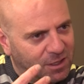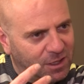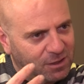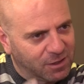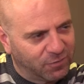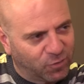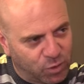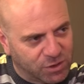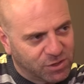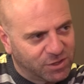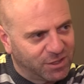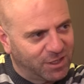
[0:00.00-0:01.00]
a lot of
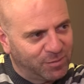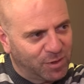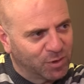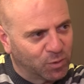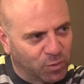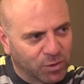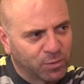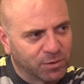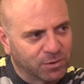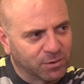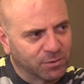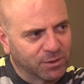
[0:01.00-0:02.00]
questioning about the work we're